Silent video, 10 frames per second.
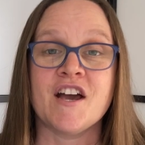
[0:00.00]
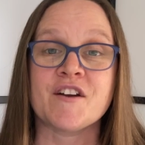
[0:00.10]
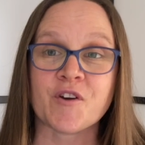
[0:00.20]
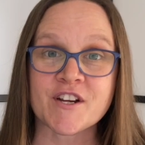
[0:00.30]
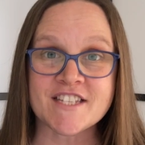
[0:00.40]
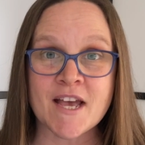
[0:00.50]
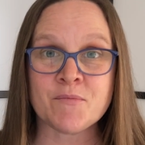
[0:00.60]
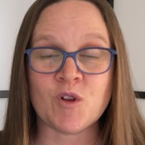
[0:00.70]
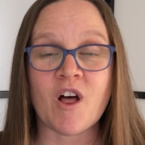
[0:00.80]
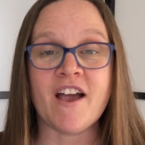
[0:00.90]
For
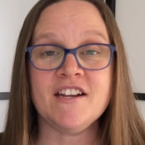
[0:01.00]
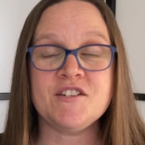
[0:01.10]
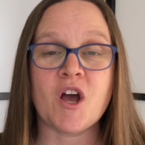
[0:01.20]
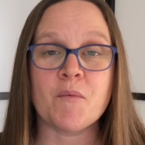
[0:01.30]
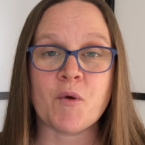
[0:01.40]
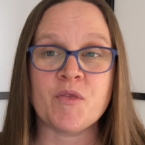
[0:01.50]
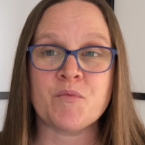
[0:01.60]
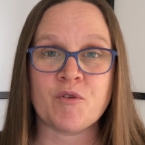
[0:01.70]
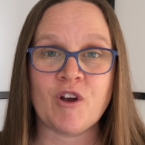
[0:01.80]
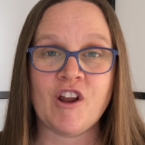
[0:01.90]
example, I could type on the
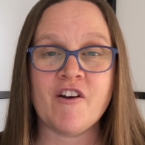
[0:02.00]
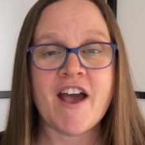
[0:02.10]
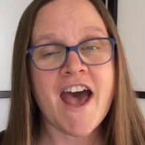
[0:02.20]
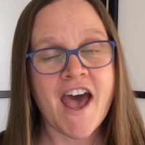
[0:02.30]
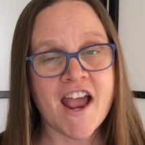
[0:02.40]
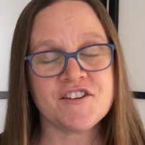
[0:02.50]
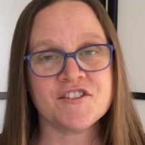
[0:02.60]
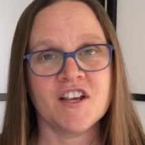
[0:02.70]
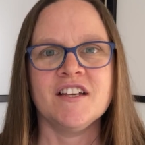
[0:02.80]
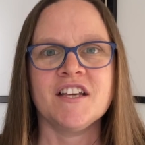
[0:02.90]
Prolo, Ash,
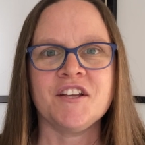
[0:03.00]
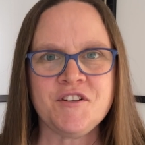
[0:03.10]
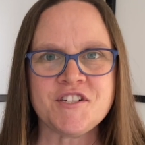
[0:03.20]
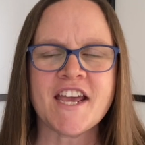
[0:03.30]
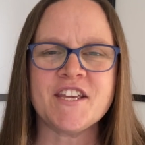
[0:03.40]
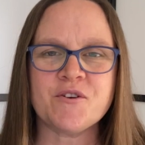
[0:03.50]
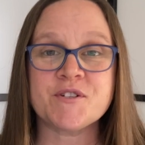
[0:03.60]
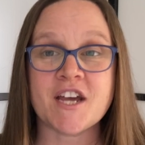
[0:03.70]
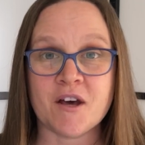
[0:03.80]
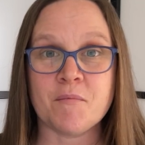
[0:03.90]
can you take your
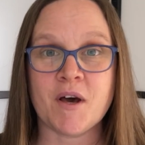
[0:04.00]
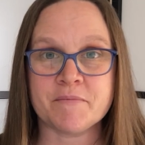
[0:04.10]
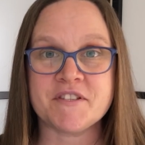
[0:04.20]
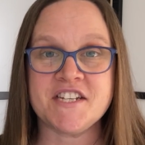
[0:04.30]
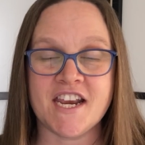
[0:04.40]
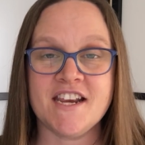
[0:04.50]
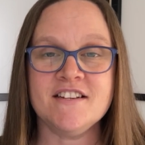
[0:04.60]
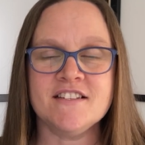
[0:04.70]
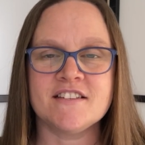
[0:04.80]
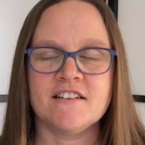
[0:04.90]
tub
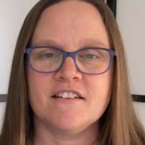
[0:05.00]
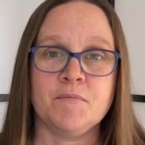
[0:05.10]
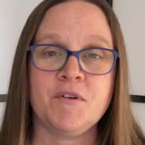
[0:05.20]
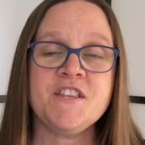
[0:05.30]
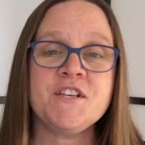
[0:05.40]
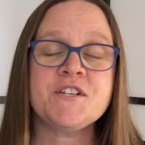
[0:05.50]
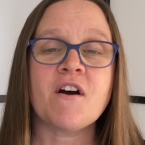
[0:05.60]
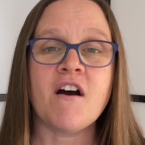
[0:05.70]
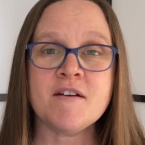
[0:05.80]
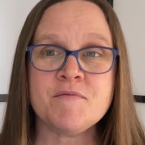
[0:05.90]
upstairs? But in the
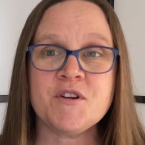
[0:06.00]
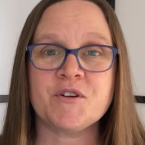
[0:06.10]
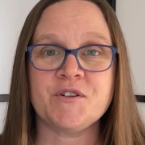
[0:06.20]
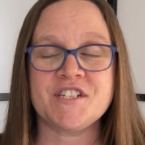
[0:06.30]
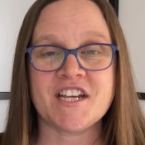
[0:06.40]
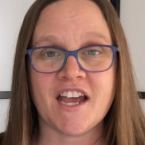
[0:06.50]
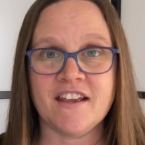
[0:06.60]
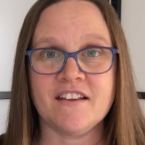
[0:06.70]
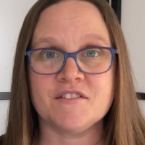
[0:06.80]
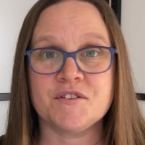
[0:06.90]
time that it could
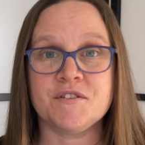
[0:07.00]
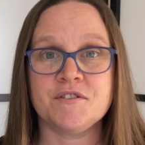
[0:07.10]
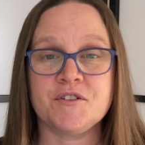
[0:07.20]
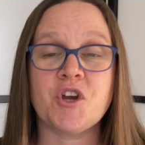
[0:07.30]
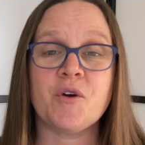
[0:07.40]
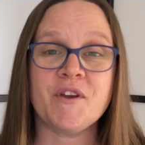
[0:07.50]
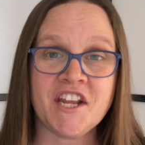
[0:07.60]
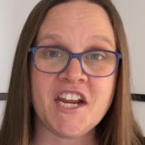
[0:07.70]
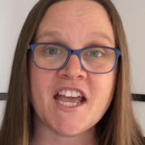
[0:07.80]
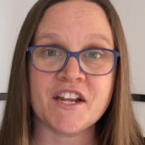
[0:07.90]
take to go in
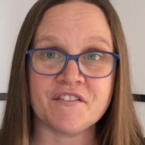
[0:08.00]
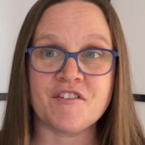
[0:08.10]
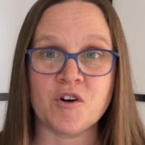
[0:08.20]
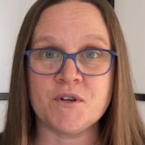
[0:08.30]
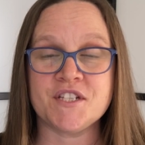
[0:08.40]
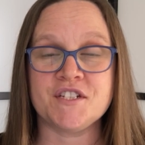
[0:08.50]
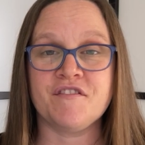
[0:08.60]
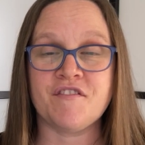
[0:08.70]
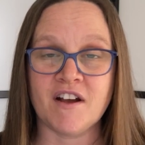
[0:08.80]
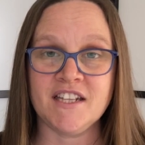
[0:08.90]
and out of folders to
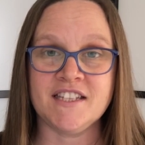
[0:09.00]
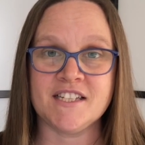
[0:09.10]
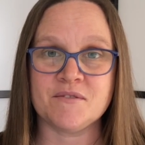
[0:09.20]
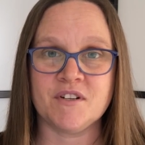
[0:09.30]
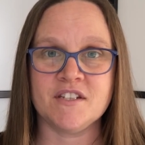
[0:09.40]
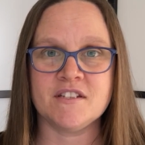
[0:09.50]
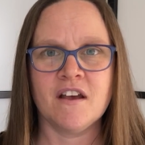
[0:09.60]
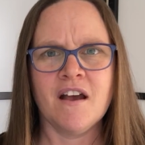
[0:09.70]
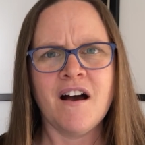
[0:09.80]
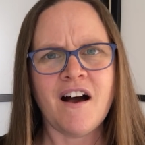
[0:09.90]
find these words,
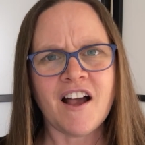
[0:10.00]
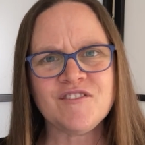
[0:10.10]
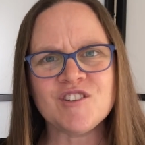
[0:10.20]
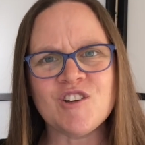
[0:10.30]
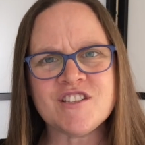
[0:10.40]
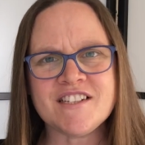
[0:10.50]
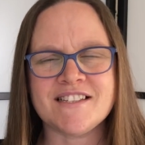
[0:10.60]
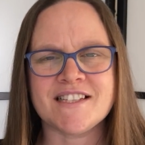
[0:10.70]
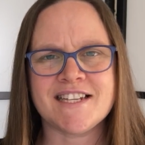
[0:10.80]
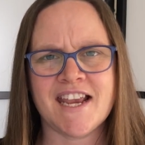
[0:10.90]
I've lost his
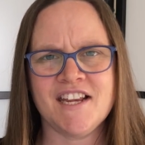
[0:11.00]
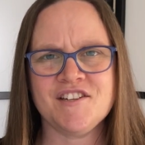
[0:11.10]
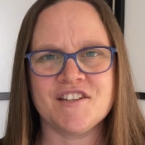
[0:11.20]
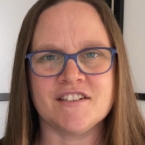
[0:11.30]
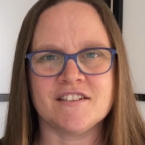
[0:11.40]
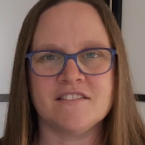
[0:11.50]
attention.